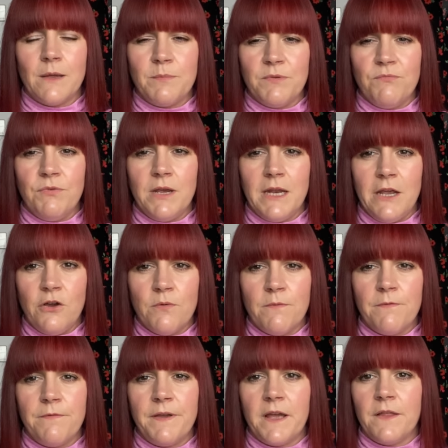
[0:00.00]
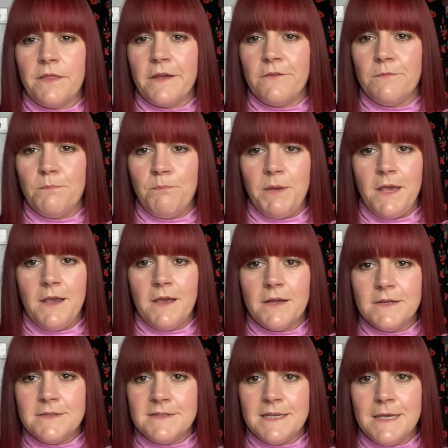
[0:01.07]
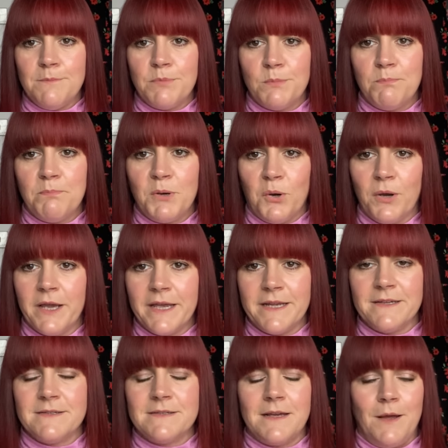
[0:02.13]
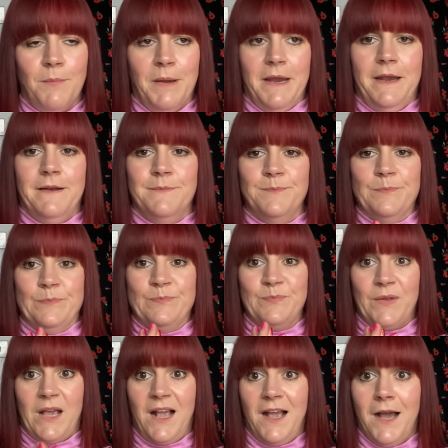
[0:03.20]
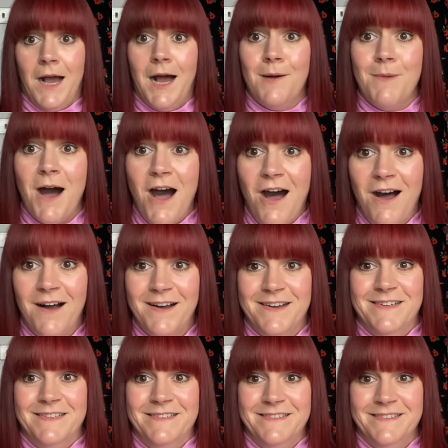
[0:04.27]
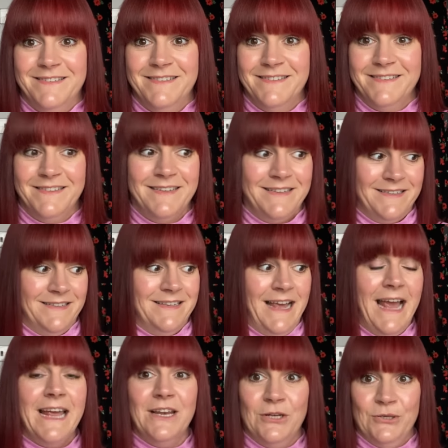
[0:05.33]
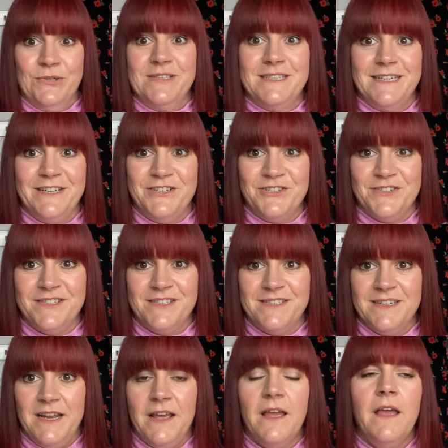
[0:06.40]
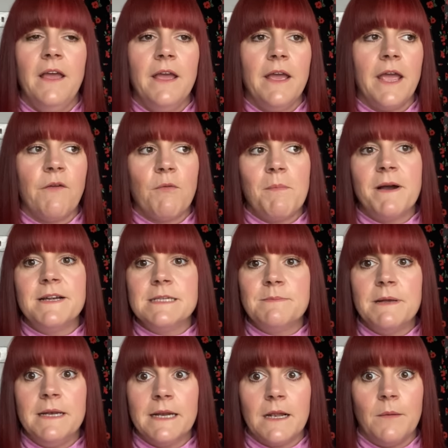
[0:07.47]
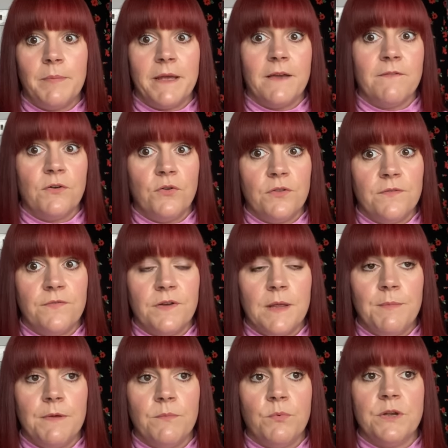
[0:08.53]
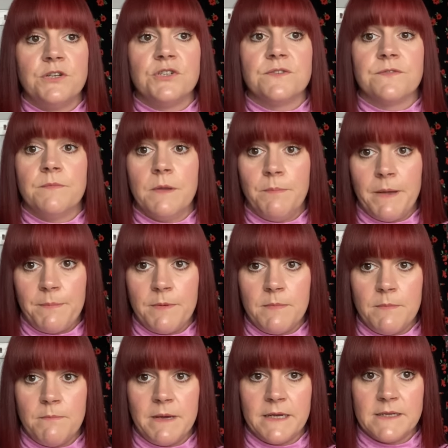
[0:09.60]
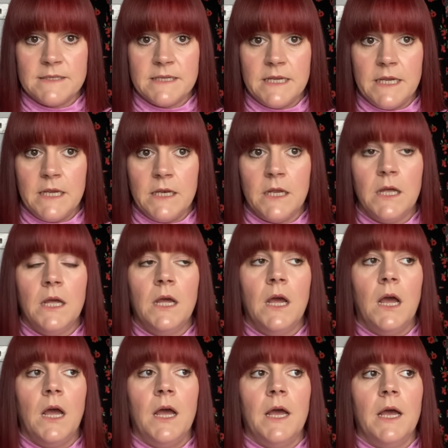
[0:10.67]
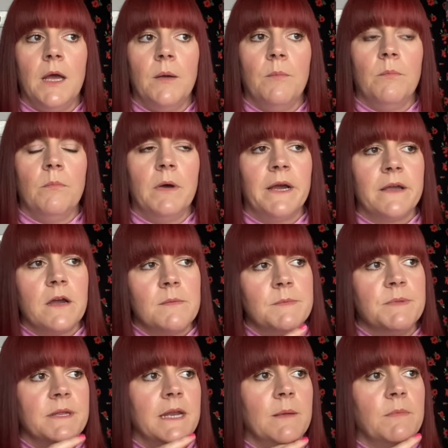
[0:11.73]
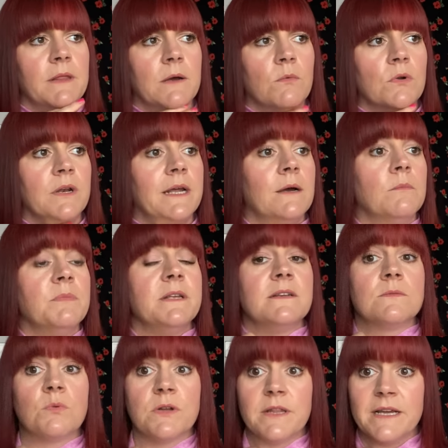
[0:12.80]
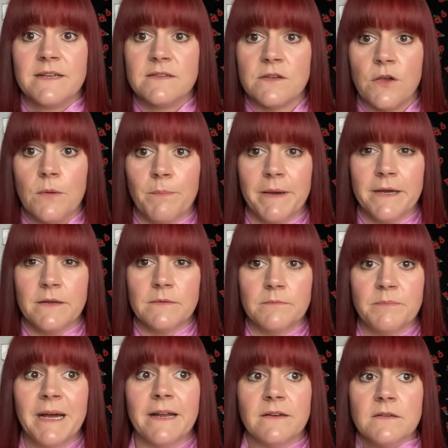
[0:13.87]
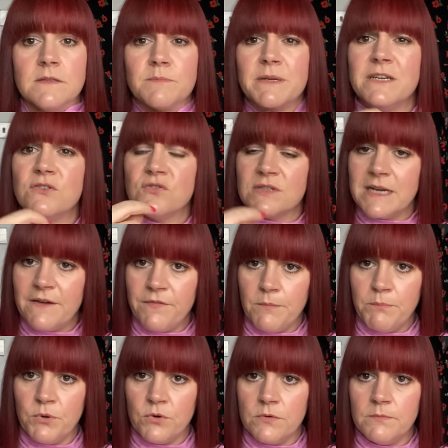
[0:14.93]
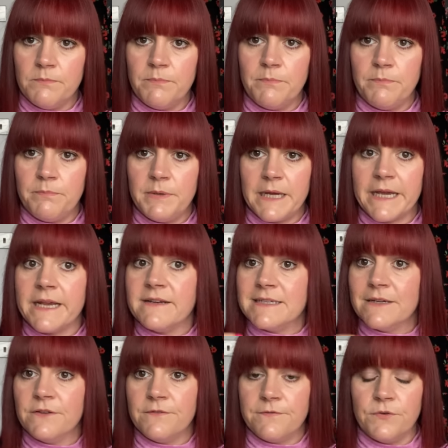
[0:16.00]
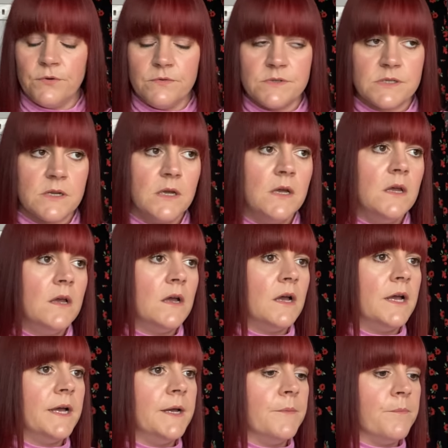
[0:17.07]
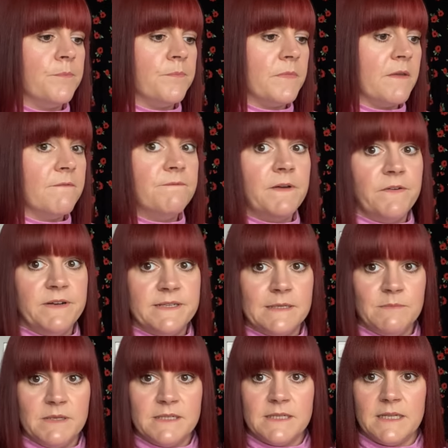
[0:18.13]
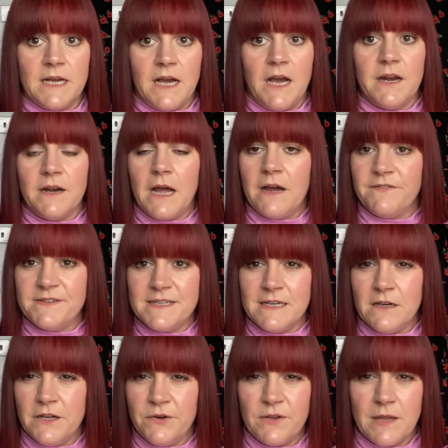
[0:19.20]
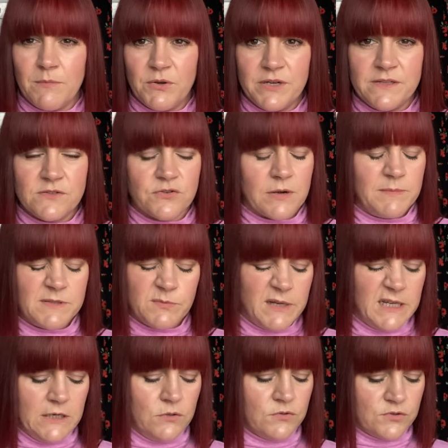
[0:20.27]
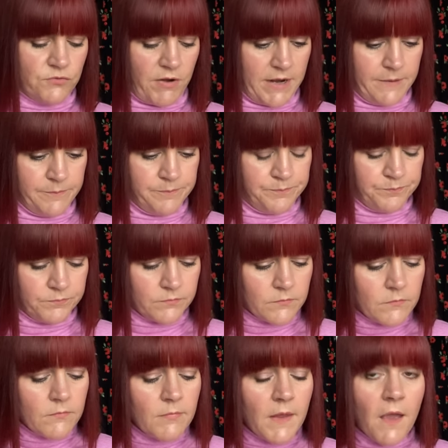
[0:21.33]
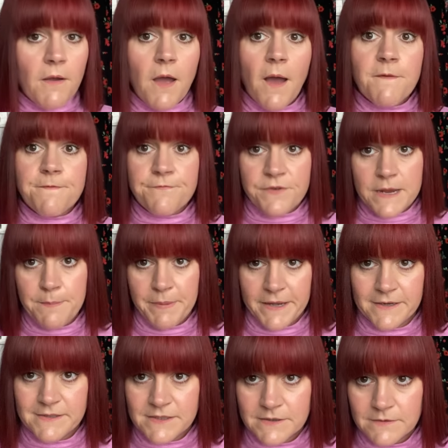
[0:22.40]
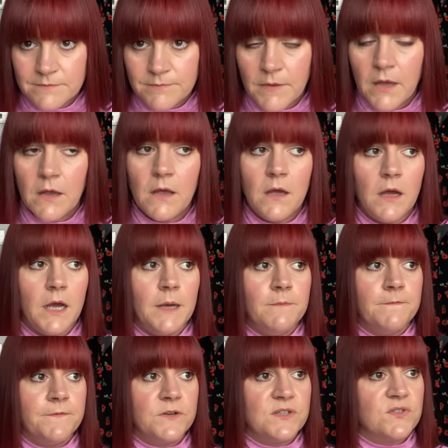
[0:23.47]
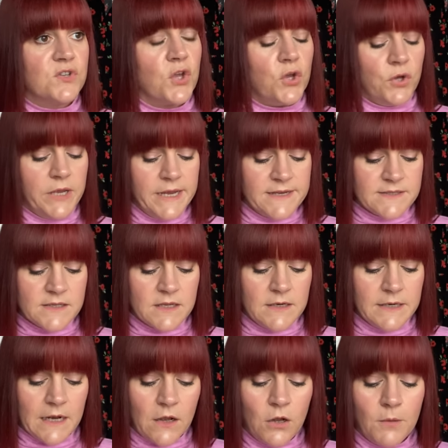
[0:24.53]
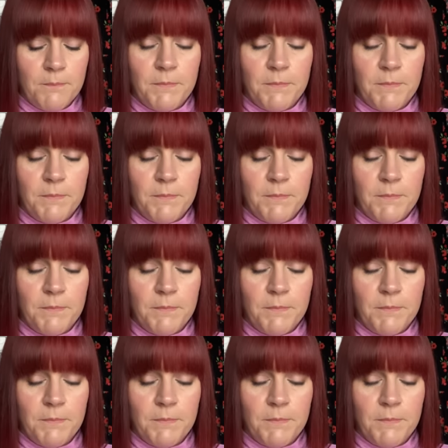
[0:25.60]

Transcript: it'd be really comfy, and those big deep pockets, I mean, come on, it looks delicious, doesn't it? It reminds me a little bit of another freebie, which is from the Peppermint magazine. I can't remember the name of that one now, but it's one of their skirt patterns, but it doesn't have the button placket down the front. Very similar to that, and I've seen a load of them on Instagram as well. It looks great. A free pattern for a skirt is the little